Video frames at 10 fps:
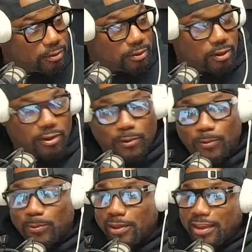You
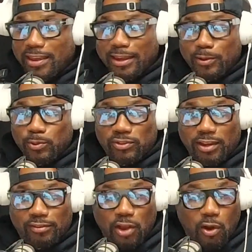know, he was just the